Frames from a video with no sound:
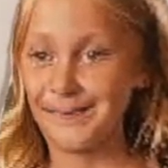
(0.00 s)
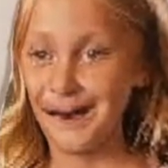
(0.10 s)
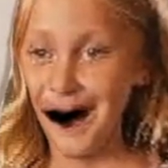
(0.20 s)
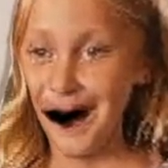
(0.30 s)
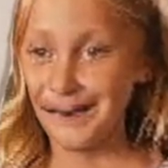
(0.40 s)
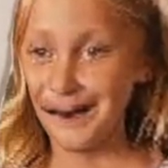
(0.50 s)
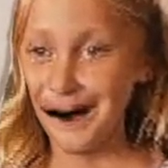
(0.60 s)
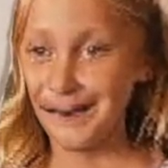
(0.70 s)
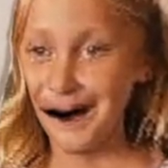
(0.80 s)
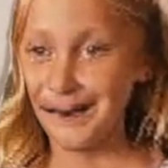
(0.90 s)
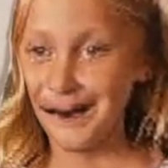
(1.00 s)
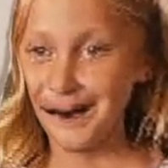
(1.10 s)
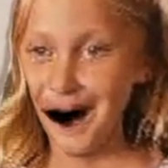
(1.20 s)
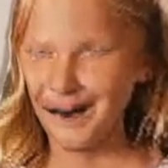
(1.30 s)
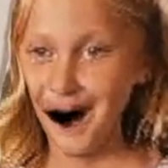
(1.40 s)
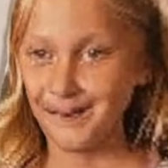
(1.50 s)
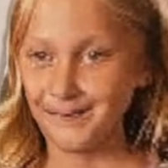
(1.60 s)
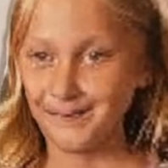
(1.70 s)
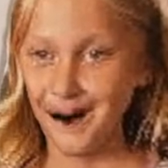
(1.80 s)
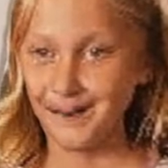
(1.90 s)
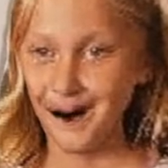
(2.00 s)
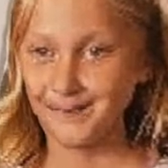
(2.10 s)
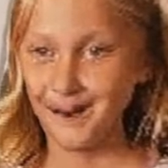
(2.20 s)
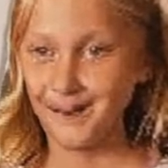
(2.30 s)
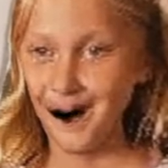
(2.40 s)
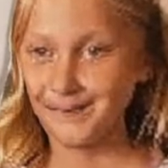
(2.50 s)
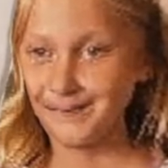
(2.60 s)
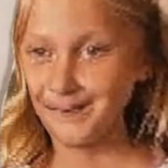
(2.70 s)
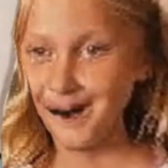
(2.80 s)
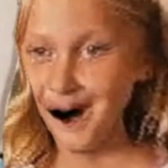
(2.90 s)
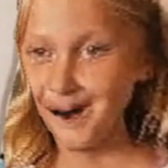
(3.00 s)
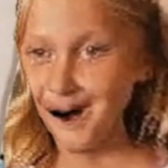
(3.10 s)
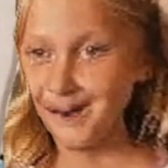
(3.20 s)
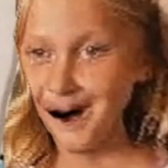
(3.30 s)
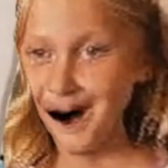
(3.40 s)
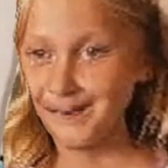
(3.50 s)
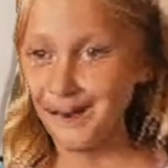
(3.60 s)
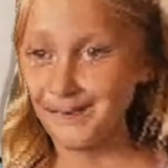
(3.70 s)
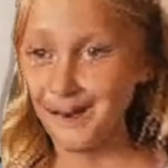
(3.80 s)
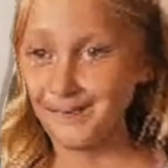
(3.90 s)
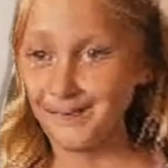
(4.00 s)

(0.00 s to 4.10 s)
I want to be super at gymnastics, working with people, and being nice to siblings.